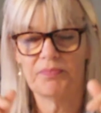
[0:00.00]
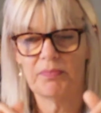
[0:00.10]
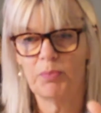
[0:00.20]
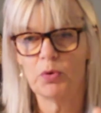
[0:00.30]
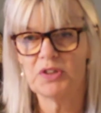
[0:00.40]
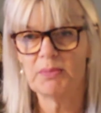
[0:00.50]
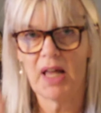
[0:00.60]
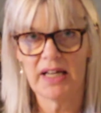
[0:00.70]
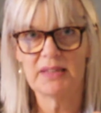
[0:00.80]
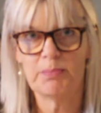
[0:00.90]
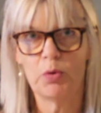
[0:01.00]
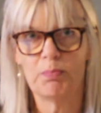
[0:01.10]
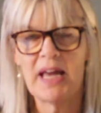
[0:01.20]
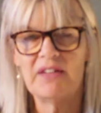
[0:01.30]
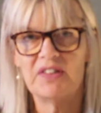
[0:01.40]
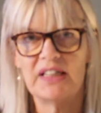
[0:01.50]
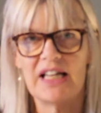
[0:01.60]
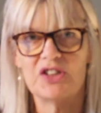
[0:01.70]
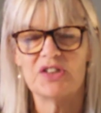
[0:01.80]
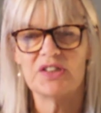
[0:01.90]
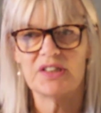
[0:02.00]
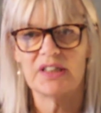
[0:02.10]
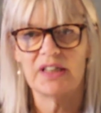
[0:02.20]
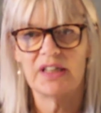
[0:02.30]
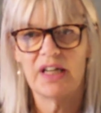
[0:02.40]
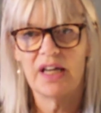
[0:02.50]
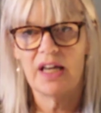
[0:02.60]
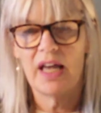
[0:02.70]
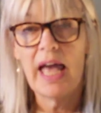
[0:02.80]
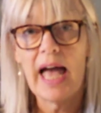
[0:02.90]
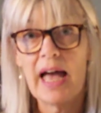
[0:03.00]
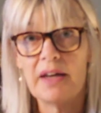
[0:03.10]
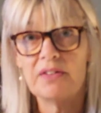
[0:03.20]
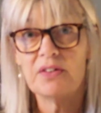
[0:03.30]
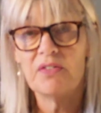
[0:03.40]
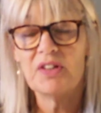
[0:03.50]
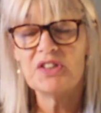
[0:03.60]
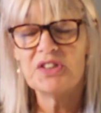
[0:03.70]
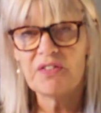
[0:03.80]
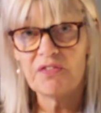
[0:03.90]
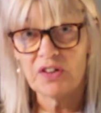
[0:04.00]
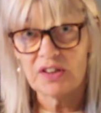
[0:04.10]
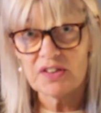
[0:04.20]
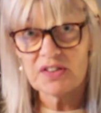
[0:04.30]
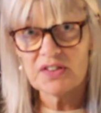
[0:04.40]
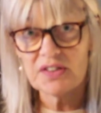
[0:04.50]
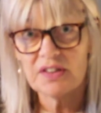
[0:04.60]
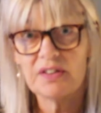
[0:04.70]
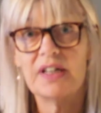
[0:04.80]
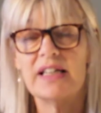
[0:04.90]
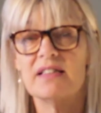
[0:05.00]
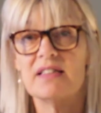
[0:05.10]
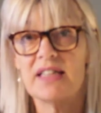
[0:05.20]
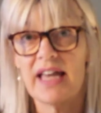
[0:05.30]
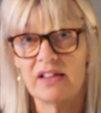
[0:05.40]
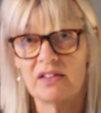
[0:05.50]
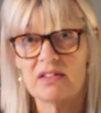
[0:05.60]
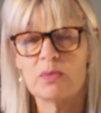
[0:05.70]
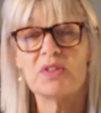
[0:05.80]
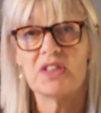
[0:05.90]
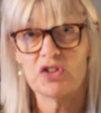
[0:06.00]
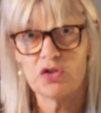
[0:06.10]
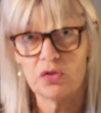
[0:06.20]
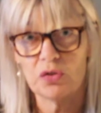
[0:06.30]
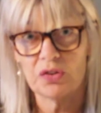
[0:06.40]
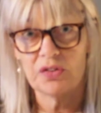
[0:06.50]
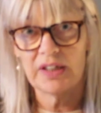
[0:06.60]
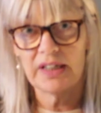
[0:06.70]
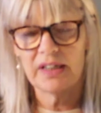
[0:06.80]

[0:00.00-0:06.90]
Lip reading: for the electricity, and the difference in sales was extraordinary.